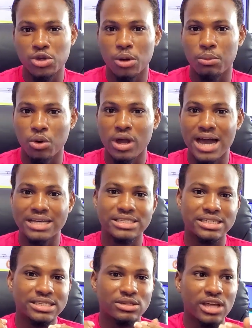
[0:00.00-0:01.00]
what your brokers
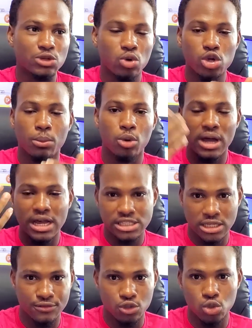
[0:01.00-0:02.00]
that's what your brokers
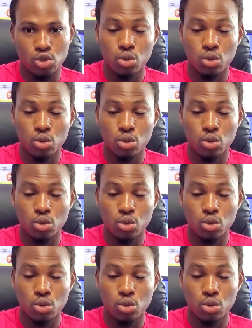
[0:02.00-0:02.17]
give to you.